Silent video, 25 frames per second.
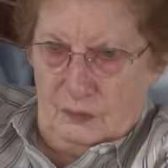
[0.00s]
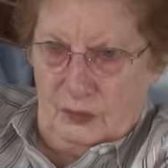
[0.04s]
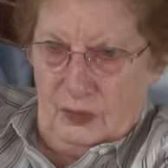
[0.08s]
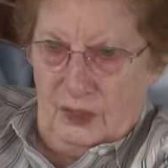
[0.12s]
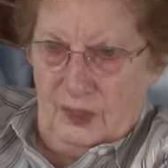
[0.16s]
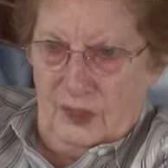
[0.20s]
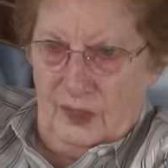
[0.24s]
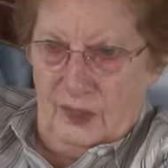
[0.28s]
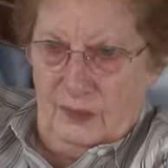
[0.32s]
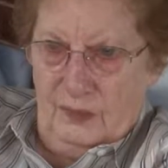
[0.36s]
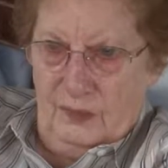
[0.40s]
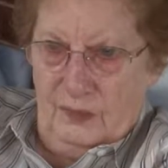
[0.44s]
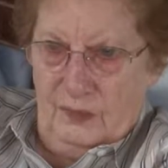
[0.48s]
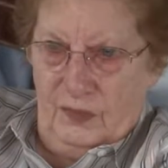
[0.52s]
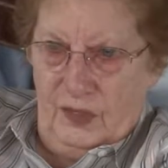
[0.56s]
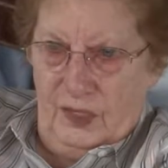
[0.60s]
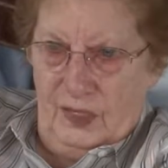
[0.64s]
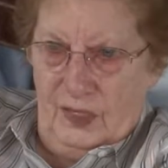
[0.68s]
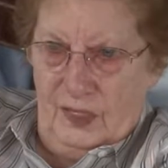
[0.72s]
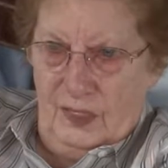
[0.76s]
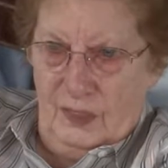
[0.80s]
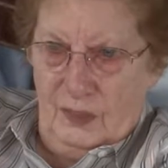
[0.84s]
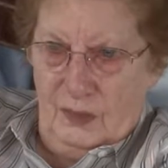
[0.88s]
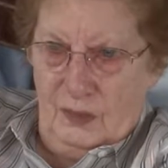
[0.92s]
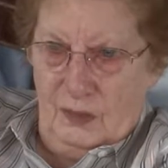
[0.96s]
we lived
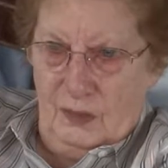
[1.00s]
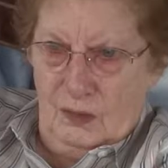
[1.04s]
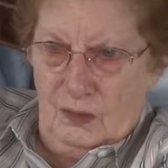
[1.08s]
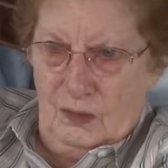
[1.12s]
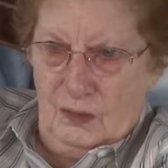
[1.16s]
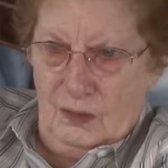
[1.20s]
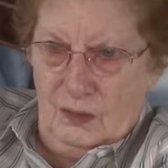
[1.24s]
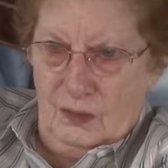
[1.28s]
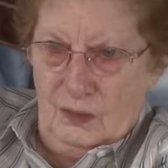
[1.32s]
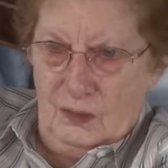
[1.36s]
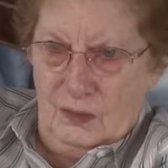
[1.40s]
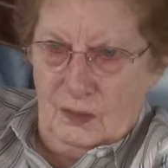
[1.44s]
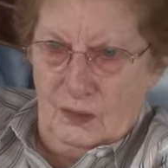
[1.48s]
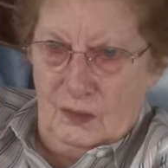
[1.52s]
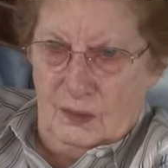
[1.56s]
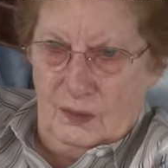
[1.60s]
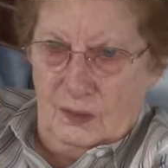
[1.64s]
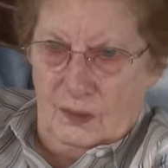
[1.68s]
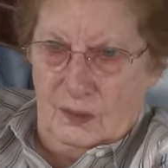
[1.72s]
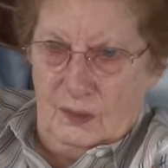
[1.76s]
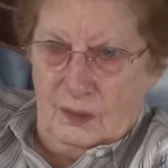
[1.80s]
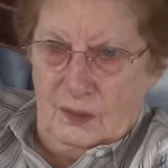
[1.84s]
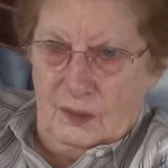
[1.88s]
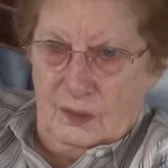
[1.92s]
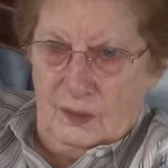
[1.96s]
there.
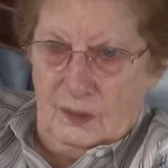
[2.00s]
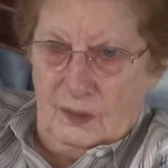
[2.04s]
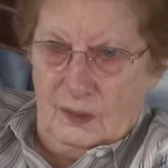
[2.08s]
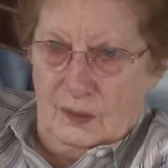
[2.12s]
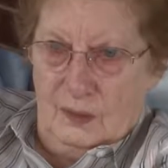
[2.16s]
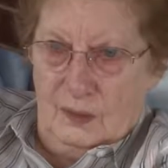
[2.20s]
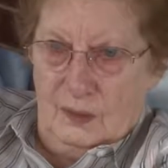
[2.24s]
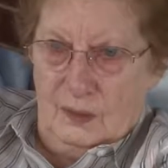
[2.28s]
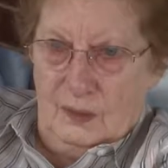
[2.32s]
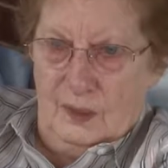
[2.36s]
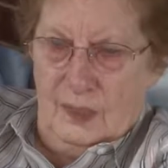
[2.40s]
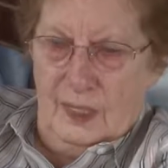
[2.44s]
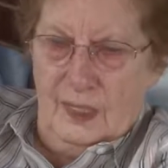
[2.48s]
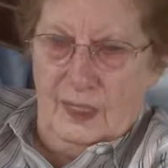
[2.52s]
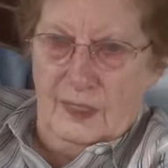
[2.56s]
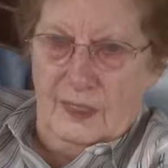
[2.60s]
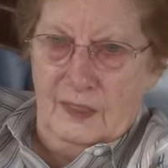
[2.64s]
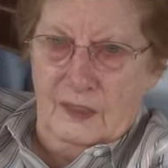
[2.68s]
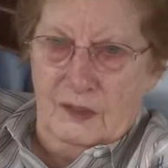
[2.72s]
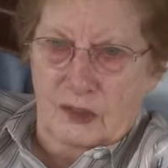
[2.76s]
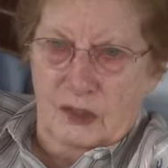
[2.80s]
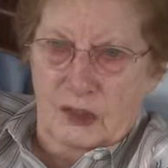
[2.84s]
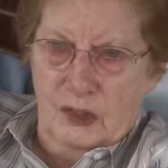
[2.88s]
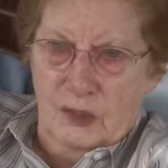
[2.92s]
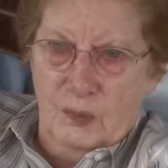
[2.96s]
And
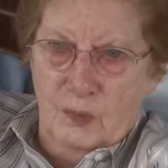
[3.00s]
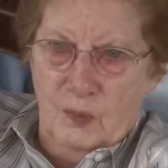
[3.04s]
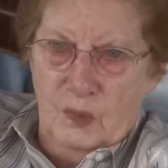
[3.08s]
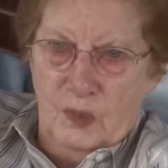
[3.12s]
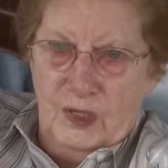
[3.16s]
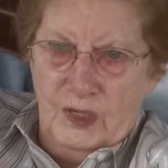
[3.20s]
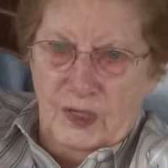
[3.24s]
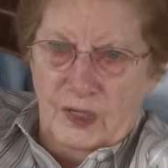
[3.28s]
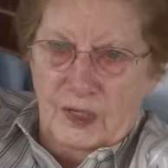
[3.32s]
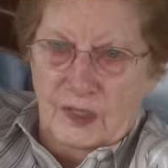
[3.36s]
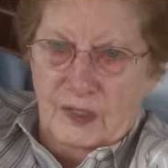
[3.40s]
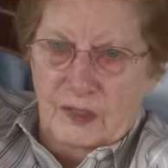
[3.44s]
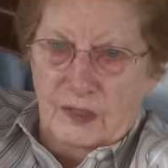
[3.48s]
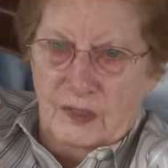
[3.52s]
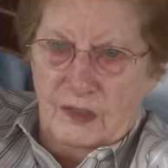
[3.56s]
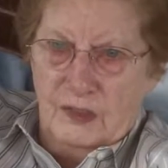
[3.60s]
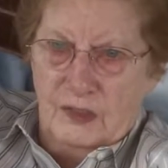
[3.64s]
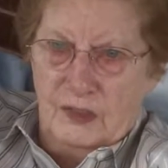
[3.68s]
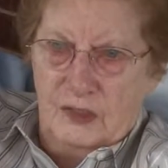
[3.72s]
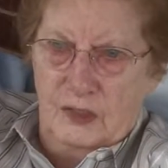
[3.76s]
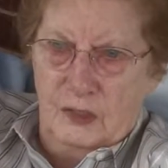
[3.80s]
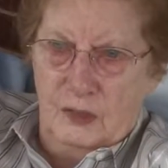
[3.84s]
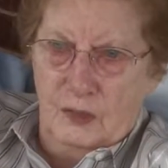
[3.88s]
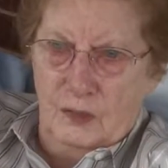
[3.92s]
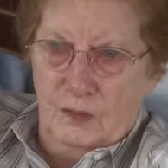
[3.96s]
then Jim went in the
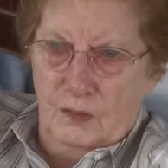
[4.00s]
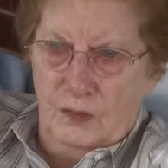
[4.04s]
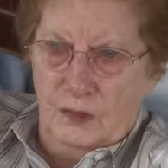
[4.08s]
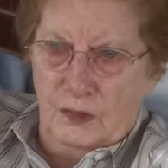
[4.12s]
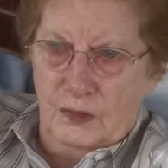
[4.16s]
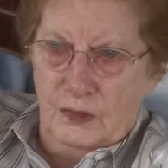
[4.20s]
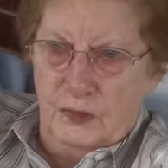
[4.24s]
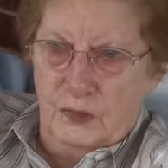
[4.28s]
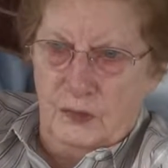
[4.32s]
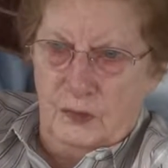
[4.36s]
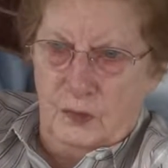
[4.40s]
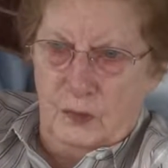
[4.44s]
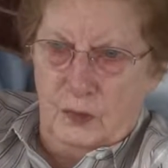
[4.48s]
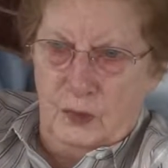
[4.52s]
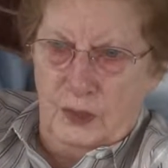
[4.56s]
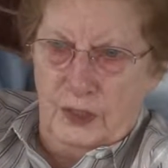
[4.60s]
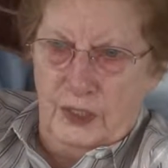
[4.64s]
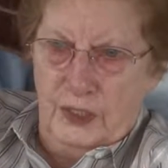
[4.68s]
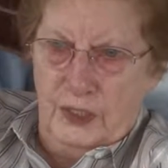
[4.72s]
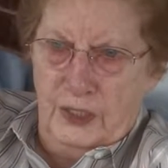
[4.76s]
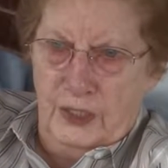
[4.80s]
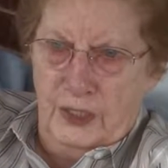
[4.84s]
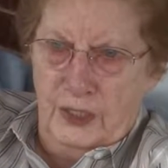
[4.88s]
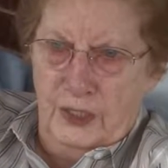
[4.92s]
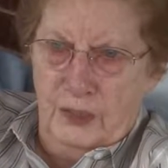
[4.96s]
service for
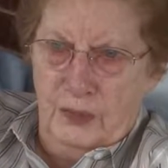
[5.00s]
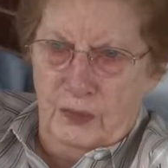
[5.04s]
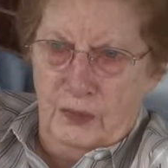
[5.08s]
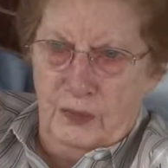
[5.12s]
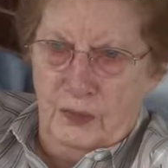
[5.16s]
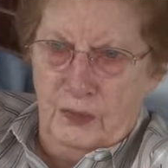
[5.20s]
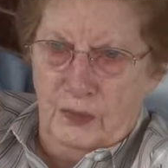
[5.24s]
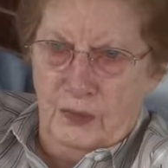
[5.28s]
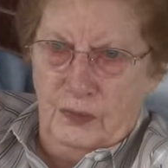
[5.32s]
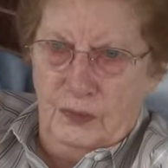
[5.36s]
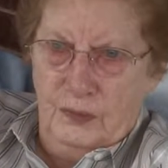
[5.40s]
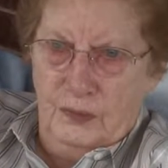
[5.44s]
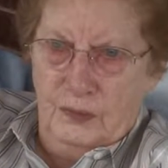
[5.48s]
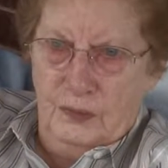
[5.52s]
a year,